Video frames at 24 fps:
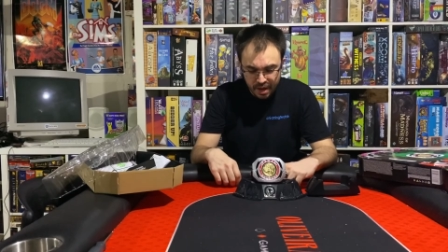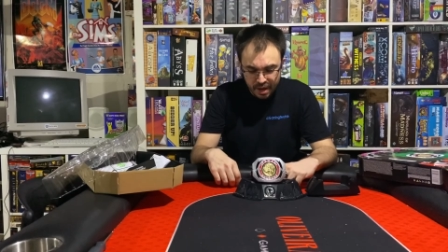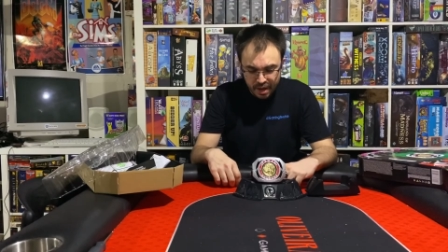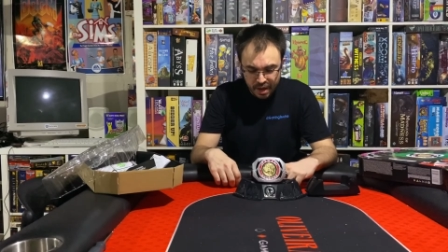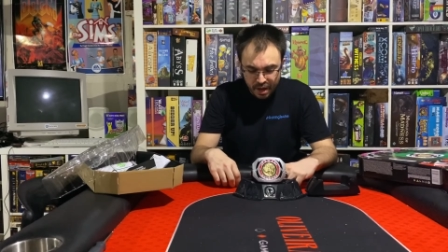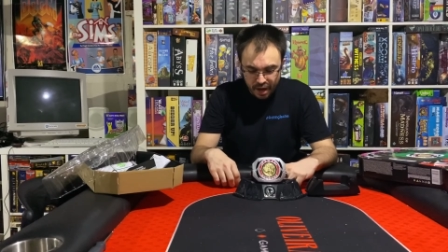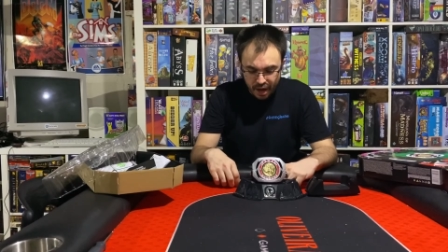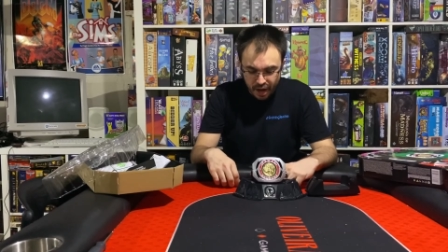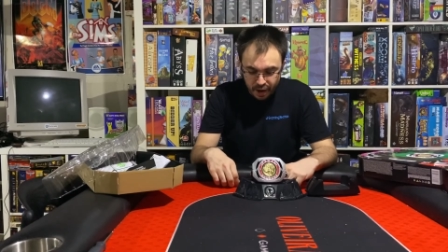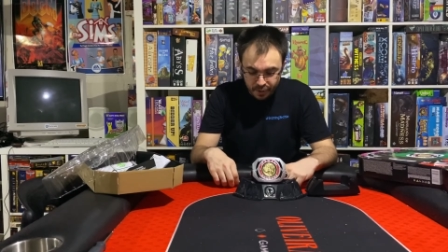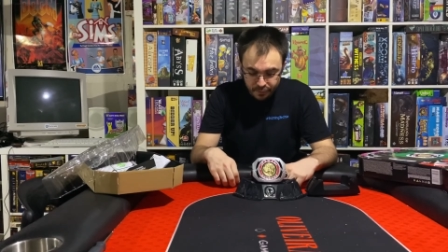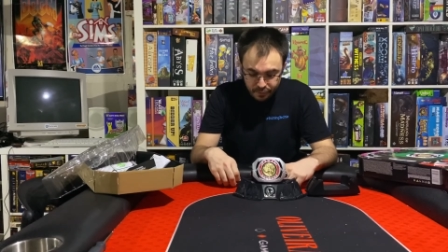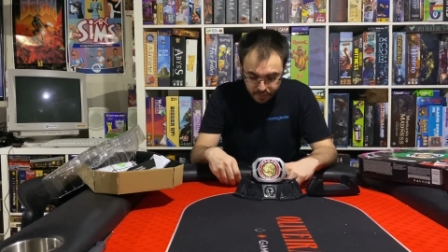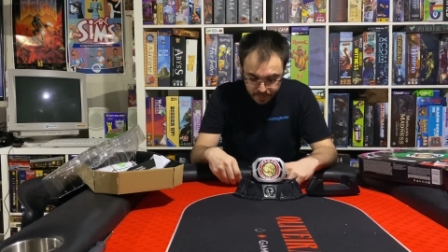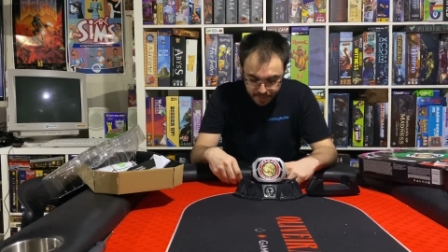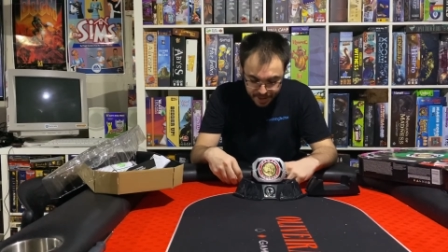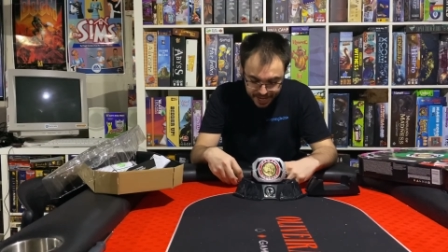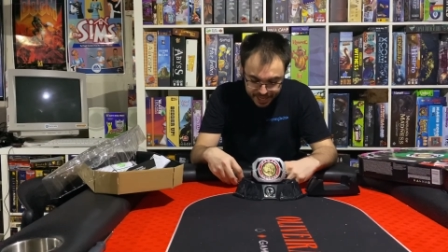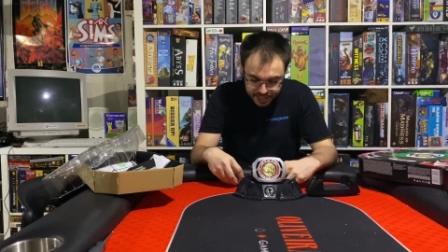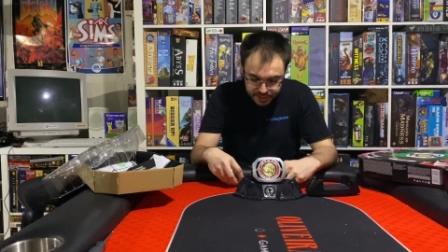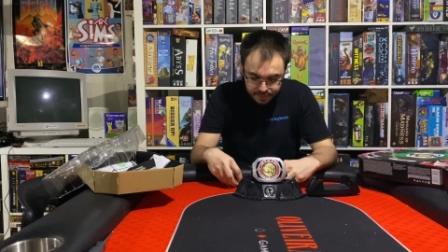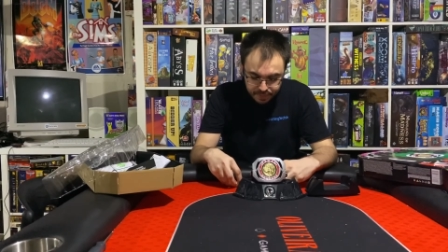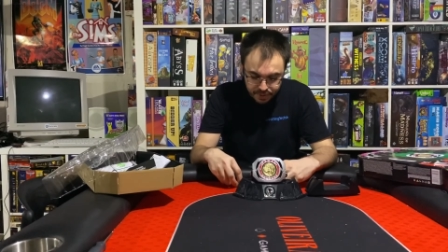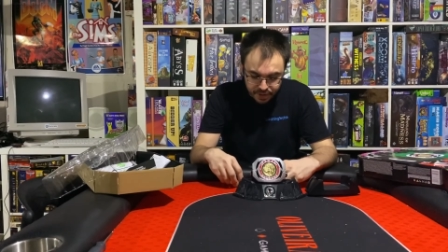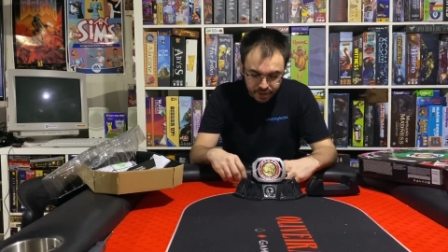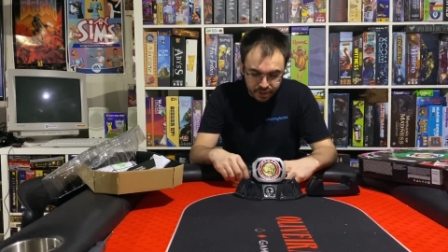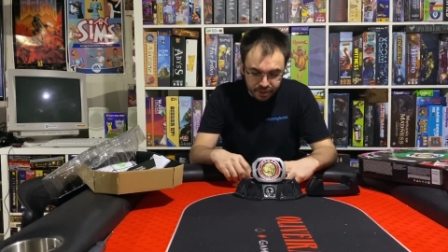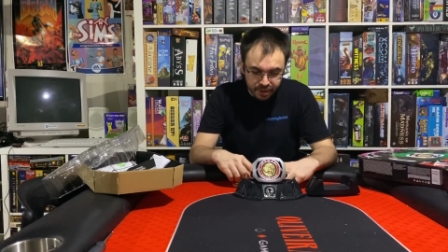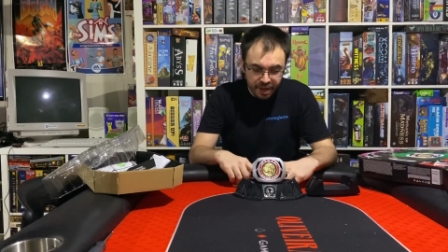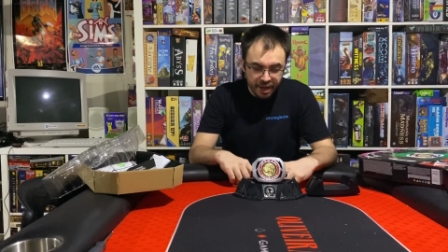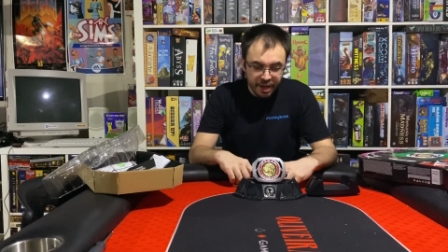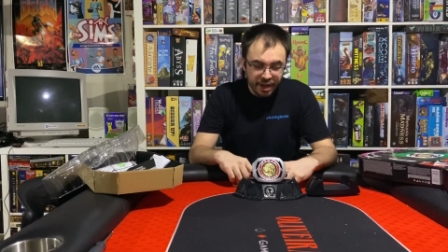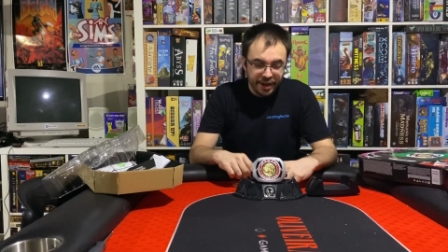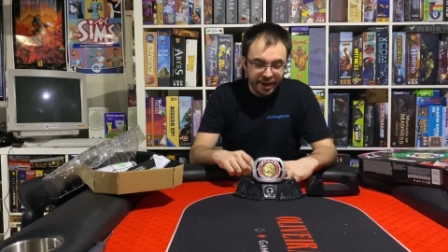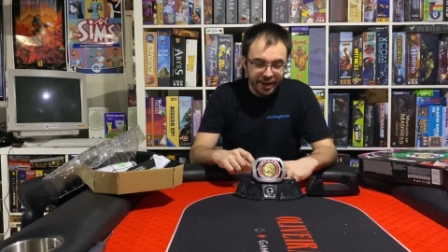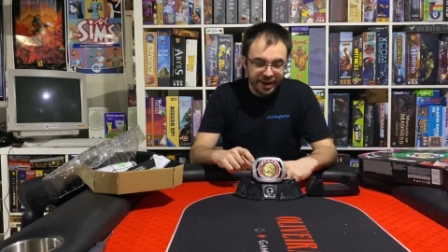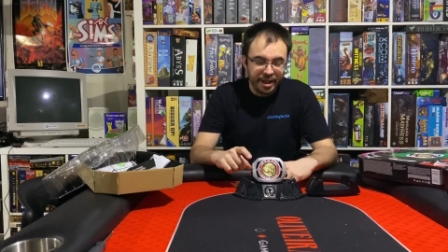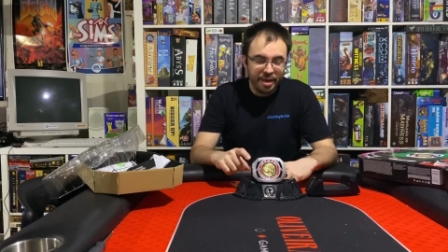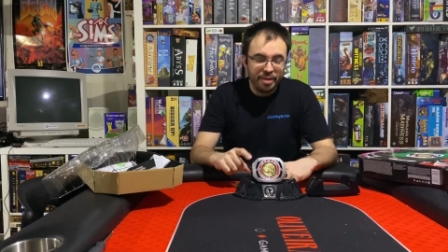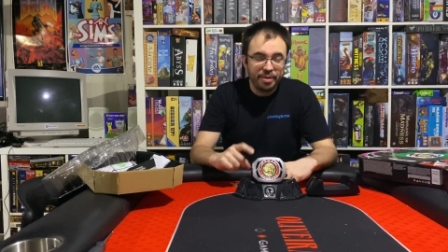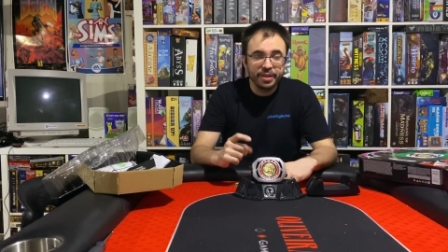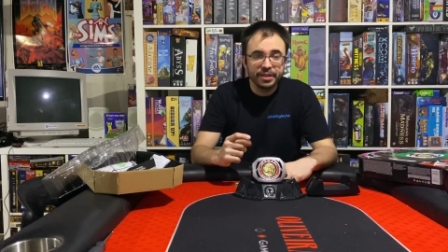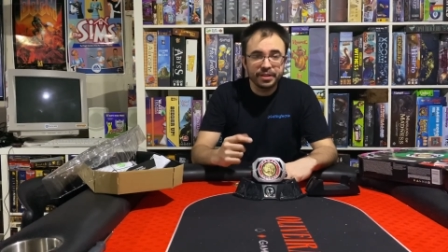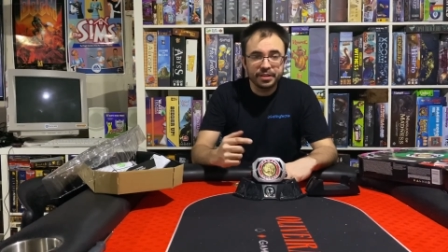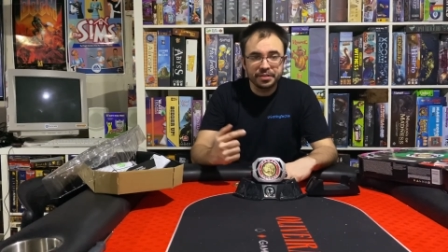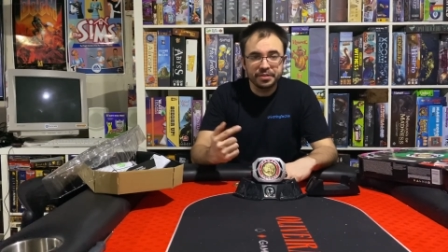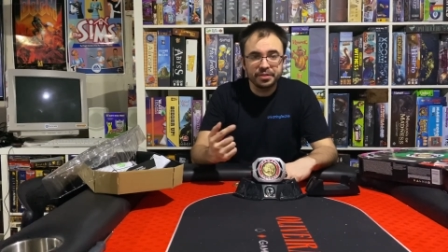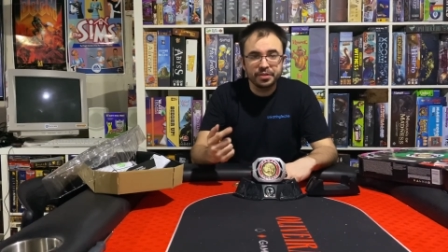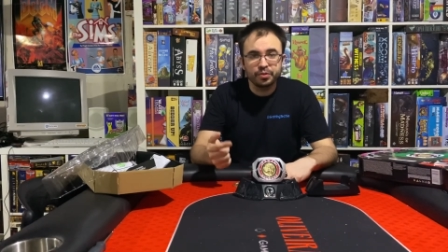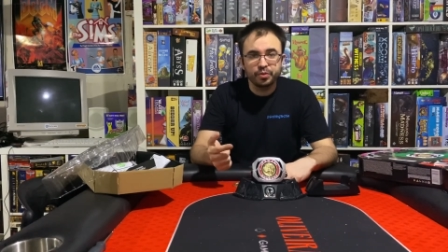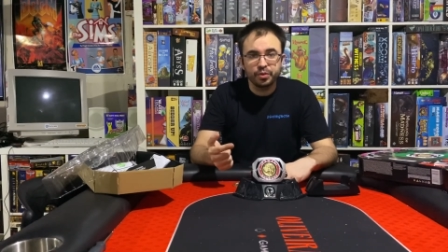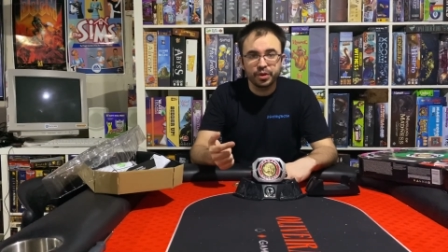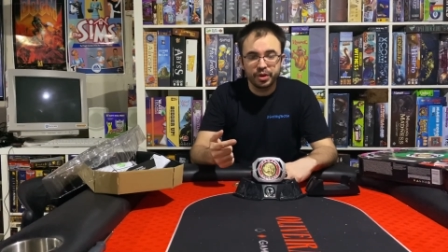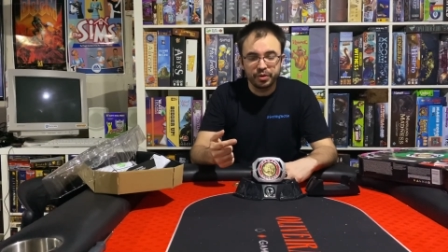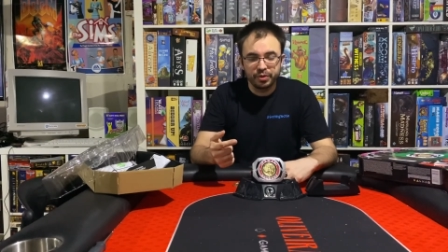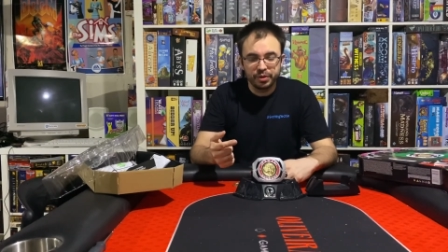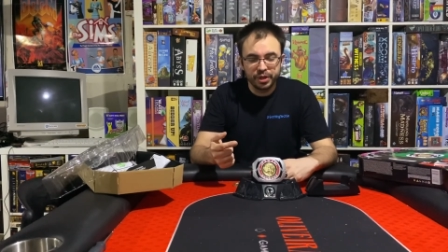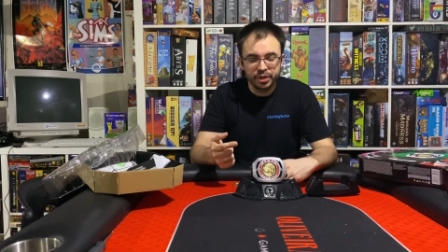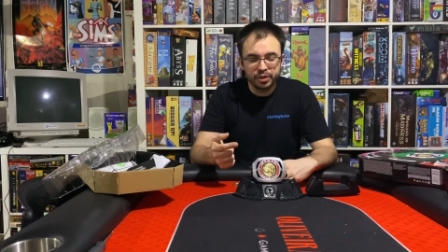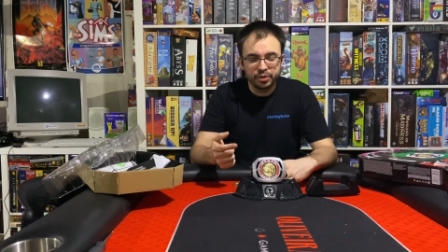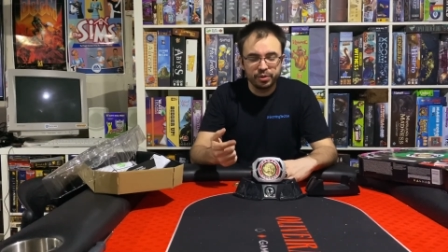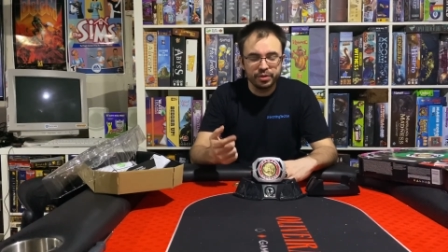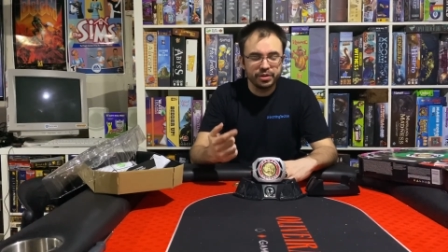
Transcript: from Hasbro. And I think this is really, really cool.